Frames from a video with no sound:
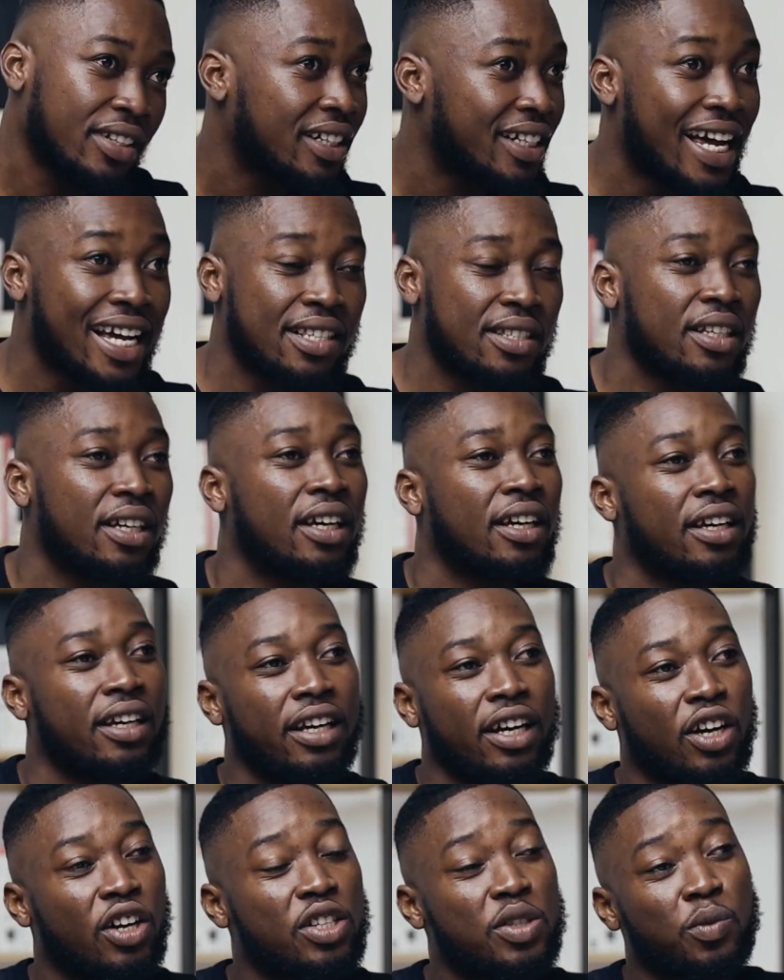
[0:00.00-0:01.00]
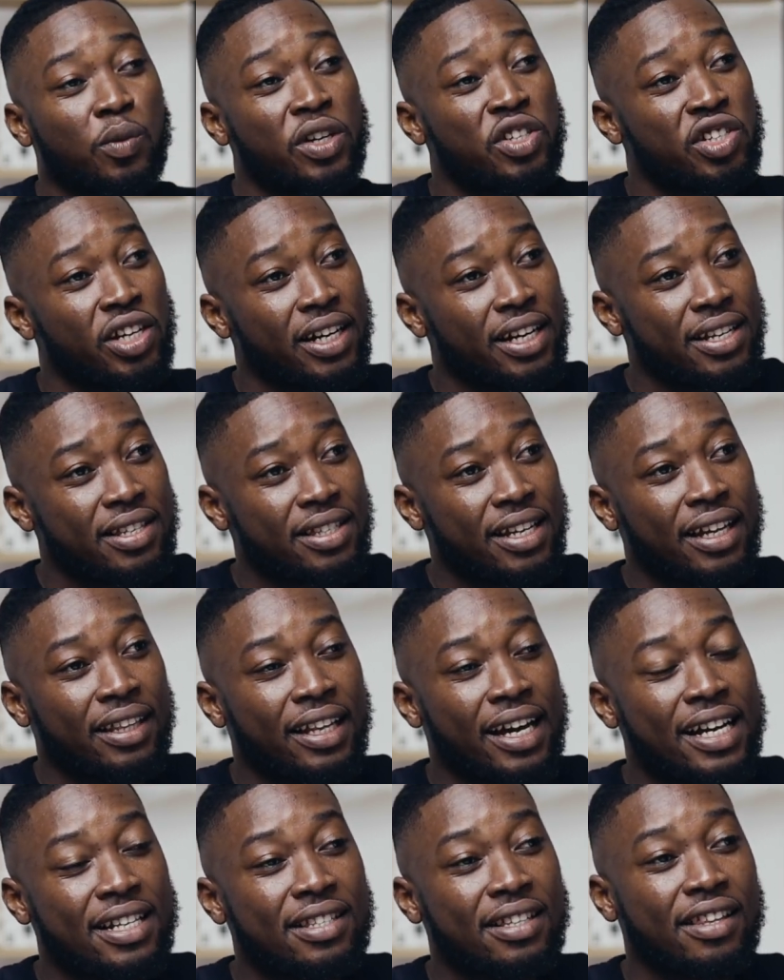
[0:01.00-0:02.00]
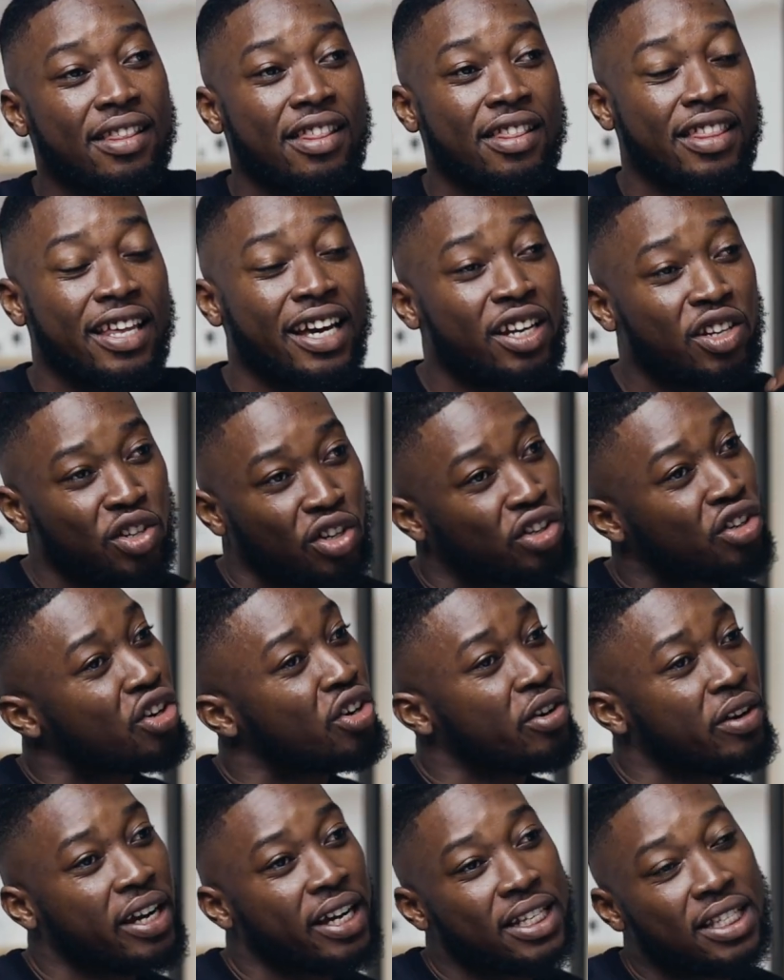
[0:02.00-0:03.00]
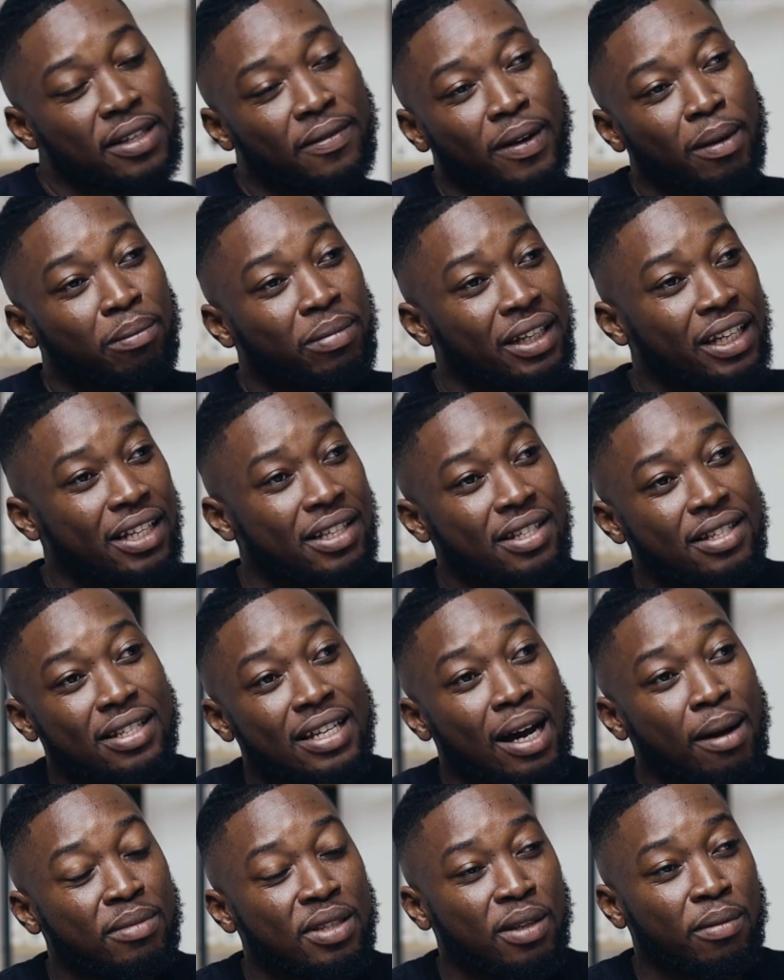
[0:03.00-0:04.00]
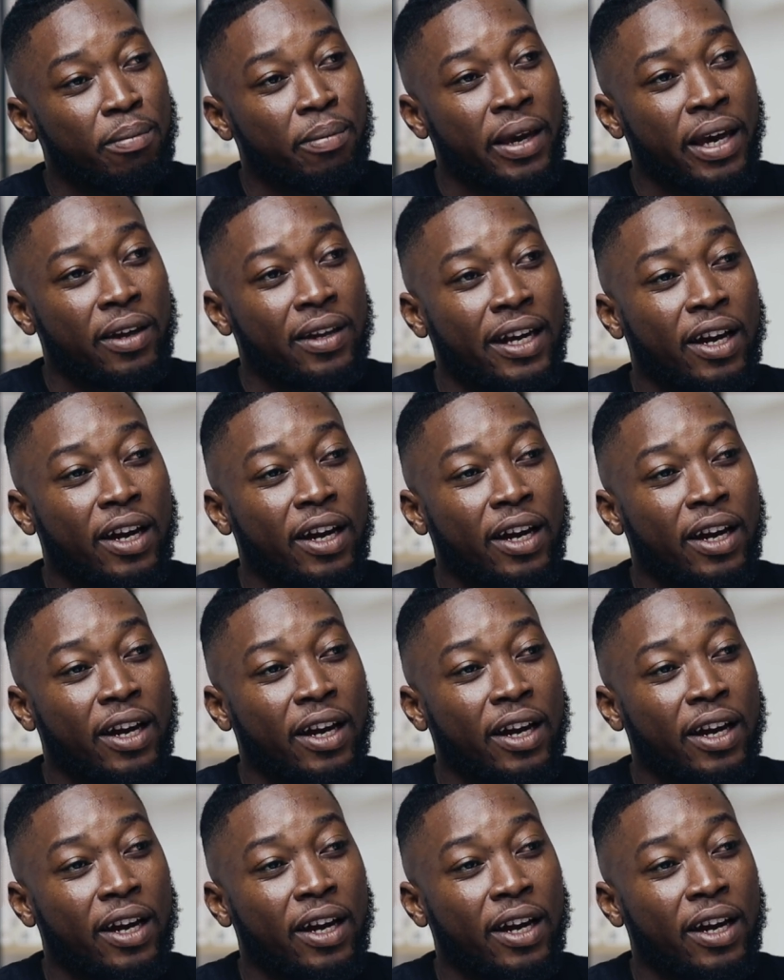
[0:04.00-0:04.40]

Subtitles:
That's because once you understand that, then your creative abilities come to bear.